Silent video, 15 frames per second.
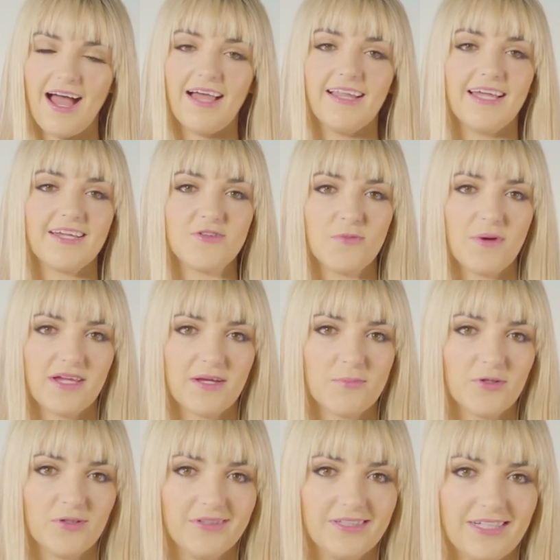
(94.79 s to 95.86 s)
I like to wake up
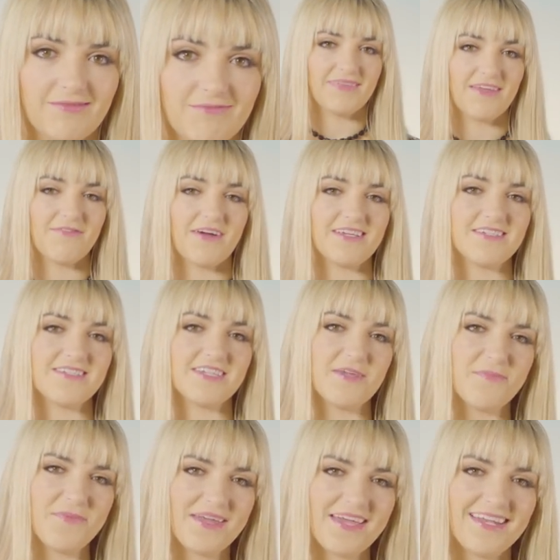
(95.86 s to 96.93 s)
early. If I
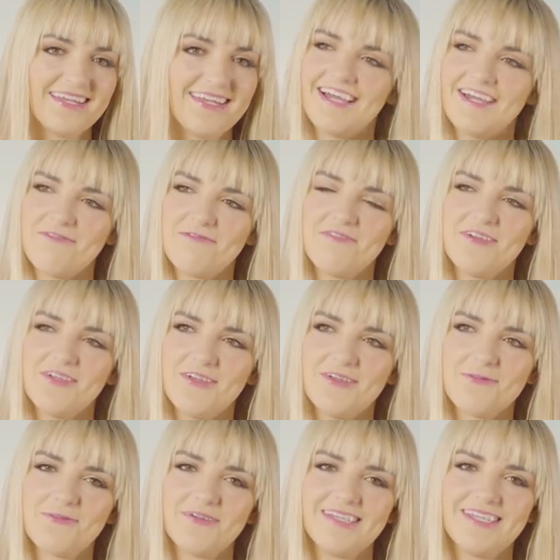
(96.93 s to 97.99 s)
sleep in, I feel
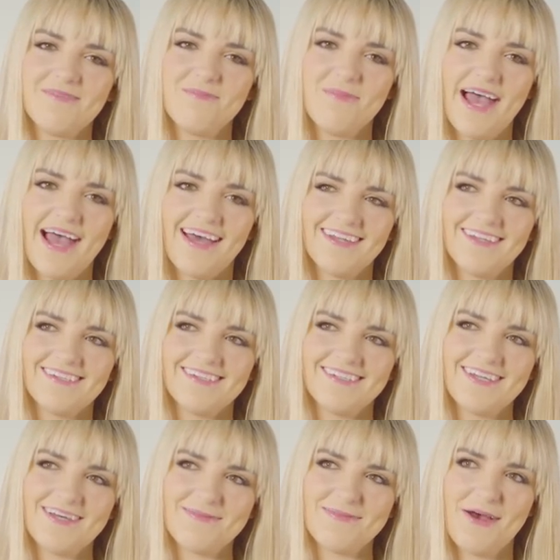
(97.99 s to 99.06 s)
really bad
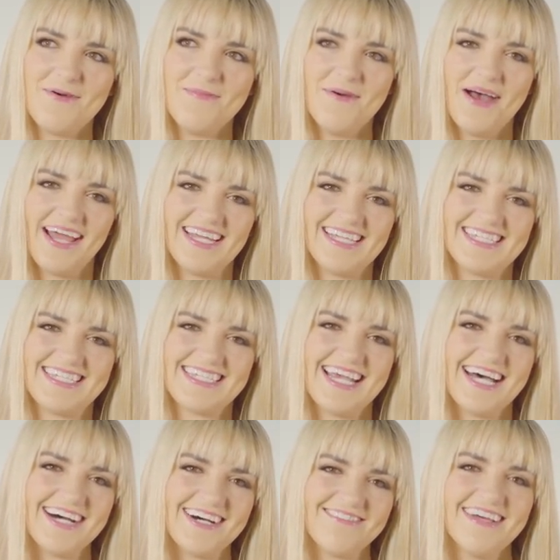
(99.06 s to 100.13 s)
about
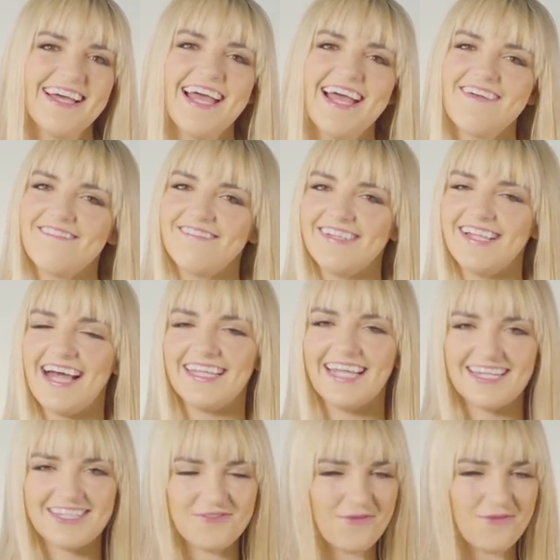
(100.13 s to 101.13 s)
myself, but I like